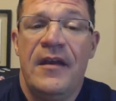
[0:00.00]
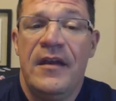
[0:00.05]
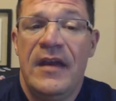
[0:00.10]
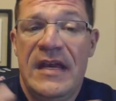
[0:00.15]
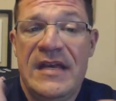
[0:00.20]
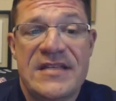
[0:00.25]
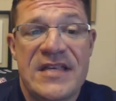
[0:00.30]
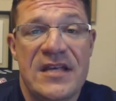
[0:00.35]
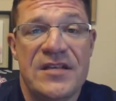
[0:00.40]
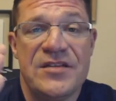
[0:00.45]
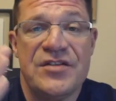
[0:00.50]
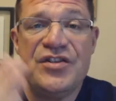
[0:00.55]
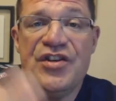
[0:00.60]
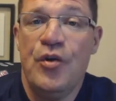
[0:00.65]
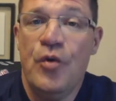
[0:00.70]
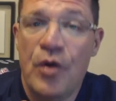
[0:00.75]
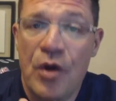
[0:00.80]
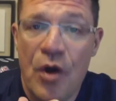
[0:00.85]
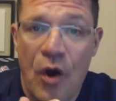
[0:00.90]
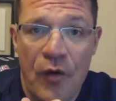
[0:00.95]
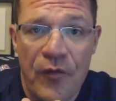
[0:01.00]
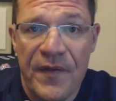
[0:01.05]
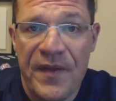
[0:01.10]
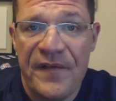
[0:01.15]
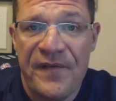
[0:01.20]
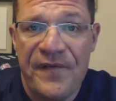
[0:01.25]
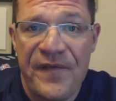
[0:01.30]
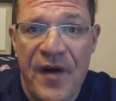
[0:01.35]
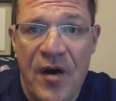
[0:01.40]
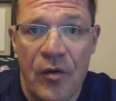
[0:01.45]
He says do it over
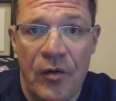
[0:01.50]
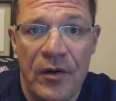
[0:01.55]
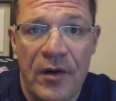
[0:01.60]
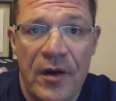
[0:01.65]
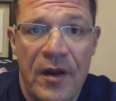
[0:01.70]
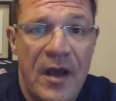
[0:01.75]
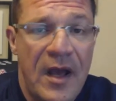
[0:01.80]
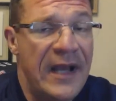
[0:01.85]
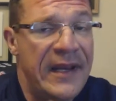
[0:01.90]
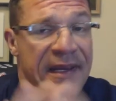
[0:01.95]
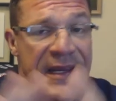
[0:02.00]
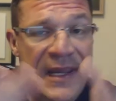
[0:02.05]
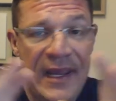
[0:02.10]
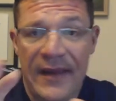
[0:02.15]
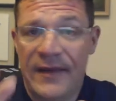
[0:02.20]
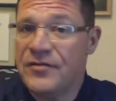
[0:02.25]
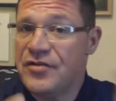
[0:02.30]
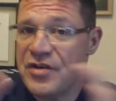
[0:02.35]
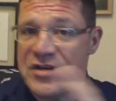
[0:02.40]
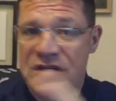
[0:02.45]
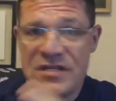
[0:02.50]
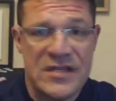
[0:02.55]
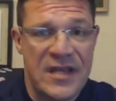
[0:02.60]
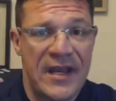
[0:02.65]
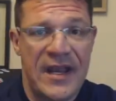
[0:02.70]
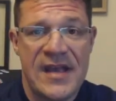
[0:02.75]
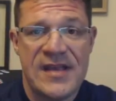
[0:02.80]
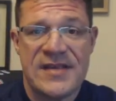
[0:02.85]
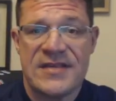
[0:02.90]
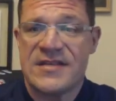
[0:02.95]
the phone. Again, just
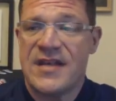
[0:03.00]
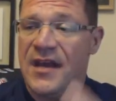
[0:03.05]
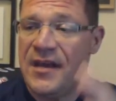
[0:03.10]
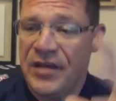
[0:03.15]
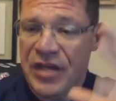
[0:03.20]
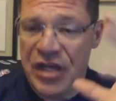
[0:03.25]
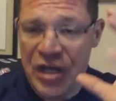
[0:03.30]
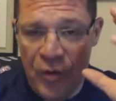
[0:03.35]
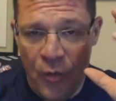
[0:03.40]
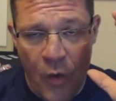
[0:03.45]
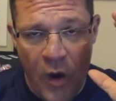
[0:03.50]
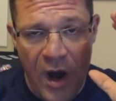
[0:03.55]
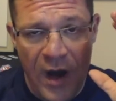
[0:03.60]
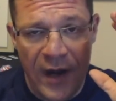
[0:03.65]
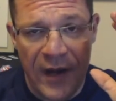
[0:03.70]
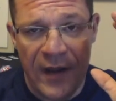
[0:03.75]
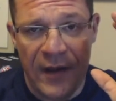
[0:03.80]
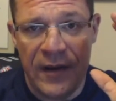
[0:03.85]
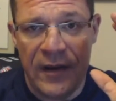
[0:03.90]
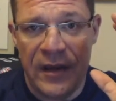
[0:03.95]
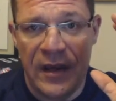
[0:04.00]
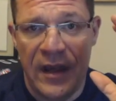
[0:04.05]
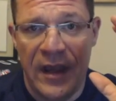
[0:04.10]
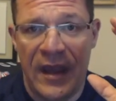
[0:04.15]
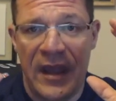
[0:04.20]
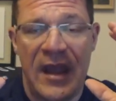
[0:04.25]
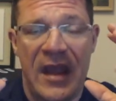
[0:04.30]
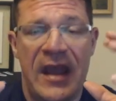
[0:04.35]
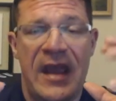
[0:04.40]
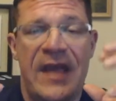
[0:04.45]
like I said, you want
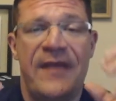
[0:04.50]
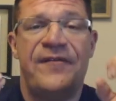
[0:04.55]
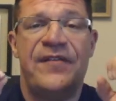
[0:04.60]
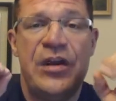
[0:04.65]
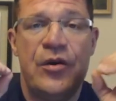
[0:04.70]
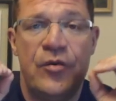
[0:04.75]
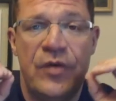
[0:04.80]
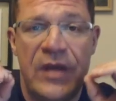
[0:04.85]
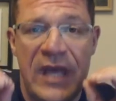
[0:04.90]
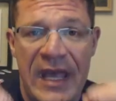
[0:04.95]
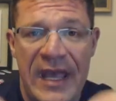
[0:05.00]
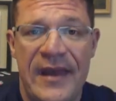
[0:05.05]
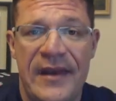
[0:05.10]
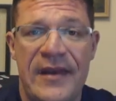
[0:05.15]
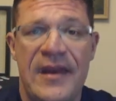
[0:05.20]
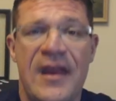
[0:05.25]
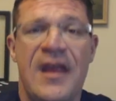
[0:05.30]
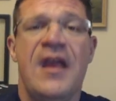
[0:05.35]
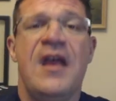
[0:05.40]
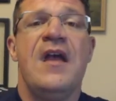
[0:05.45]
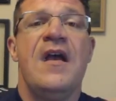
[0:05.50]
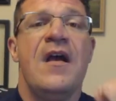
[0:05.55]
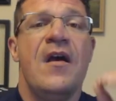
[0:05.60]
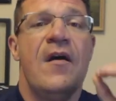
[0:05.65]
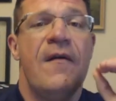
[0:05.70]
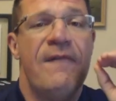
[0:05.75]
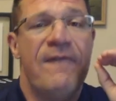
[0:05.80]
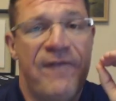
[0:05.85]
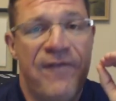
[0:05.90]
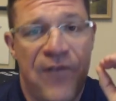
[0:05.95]
to, if you can,
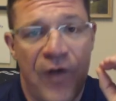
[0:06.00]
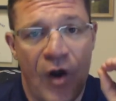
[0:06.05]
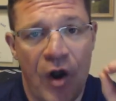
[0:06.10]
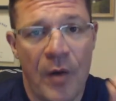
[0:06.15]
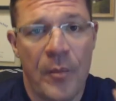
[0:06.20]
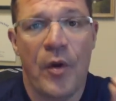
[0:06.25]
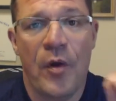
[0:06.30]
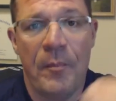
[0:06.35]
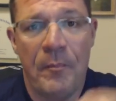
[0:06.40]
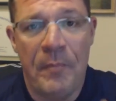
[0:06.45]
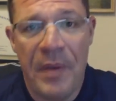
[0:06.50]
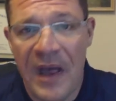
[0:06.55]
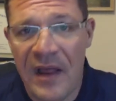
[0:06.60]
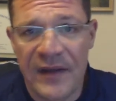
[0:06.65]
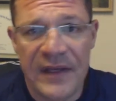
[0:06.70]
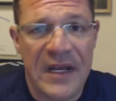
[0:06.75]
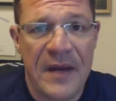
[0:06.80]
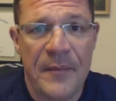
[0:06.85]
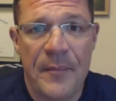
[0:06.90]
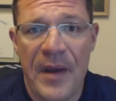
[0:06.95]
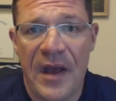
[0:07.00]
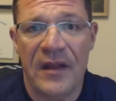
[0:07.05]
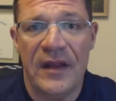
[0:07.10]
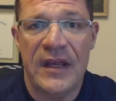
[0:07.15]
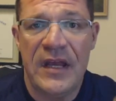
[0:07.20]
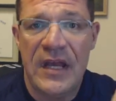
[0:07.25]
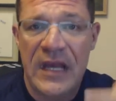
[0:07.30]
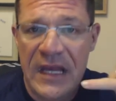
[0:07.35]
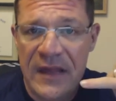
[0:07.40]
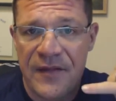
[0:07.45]
verbal belly to
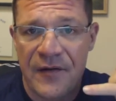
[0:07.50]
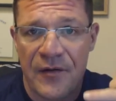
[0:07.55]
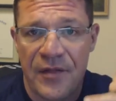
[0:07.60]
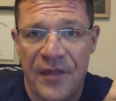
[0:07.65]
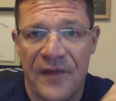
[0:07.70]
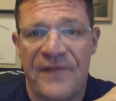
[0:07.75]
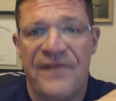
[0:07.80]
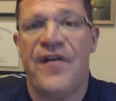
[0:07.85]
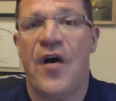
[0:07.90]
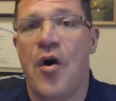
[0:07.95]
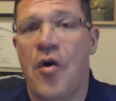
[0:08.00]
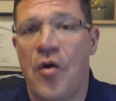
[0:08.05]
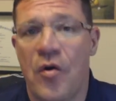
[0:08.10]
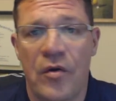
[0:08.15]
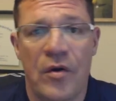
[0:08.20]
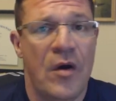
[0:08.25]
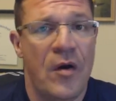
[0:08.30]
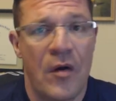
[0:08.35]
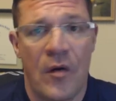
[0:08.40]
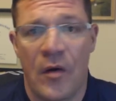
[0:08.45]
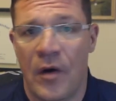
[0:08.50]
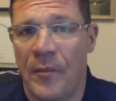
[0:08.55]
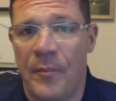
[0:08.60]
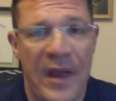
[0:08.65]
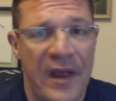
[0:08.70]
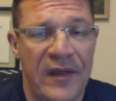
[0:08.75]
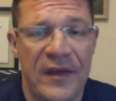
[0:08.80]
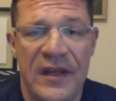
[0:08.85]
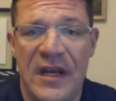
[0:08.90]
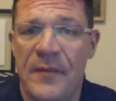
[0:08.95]
belly, either the phone or
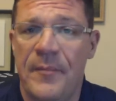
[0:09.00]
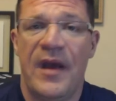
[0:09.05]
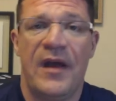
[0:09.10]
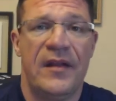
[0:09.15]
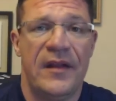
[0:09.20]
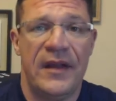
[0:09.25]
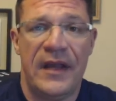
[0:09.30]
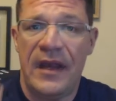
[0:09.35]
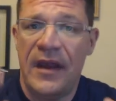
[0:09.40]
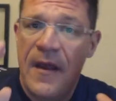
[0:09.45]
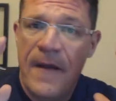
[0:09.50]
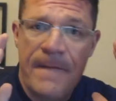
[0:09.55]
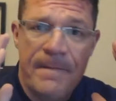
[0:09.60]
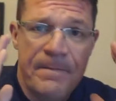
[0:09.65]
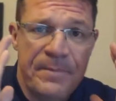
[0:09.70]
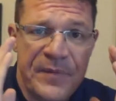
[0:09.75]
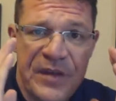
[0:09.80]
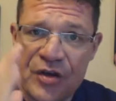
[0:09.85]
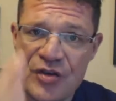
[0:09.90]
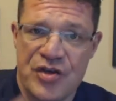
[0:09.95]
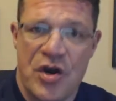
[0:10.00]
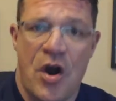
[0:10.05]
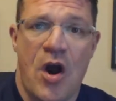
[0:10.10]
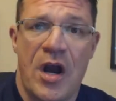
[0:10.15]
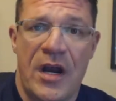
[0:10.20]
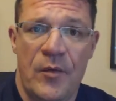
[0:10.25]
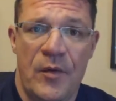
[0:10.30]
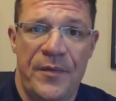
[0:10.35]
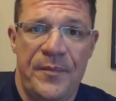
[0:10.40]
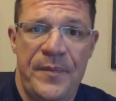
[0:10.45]
belly to belly, you're
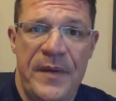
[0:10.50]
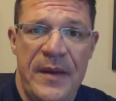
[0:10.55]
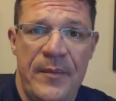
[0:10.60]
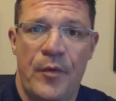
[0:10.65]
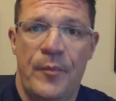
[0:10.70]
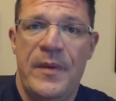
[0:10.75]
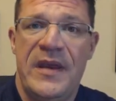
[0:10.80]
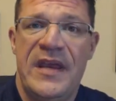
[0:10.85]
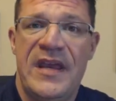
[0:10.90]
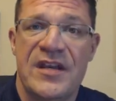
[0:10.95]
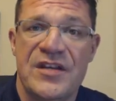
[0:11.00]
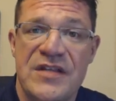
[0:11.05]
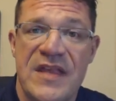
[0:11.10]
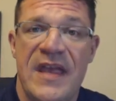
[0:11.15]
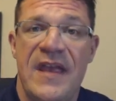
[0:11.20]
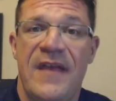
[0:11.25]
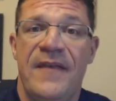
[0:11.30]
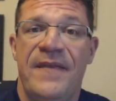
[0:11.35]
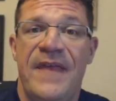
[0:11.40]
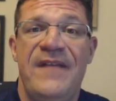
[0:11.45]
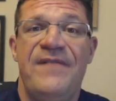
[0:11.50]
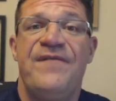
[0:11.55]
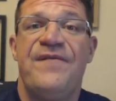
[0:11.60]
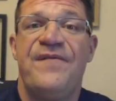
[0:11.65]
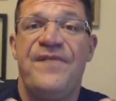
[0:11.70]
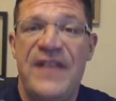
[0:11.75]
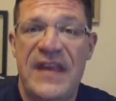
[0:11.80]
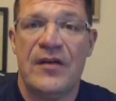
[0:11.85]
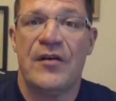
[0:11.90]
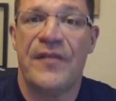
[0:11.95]
talking with people because they
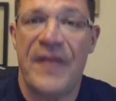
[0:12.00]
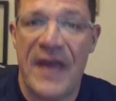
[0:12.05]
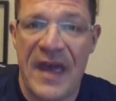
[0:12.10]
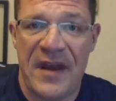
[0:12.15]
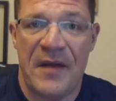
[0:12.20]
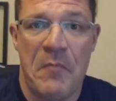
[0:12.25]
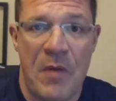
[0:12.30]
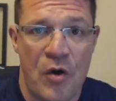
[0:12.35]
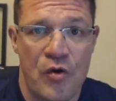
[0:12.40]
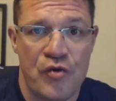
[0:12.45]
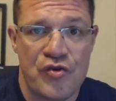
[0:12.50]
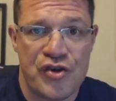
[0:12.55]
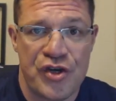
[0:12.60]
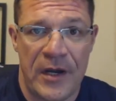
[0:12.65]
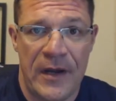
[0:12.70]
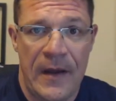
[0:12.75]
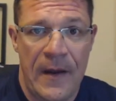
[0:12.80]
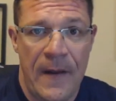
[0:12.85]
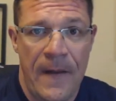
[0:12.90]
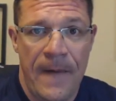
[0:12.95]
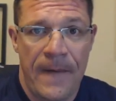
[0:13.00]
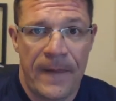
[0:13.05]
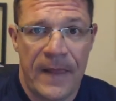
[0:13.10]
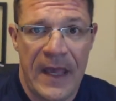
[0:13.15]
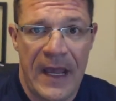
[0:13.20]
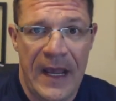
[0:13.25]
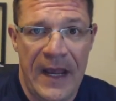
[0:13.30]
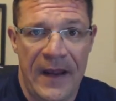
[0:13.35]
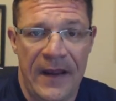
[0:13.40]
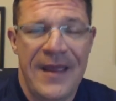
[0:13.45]
feel that emotion.
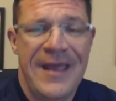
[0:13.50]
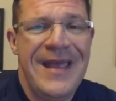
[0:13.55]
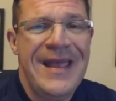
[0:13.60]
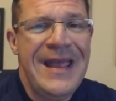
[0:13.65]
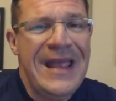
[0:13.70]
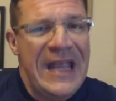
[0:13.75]
Okay?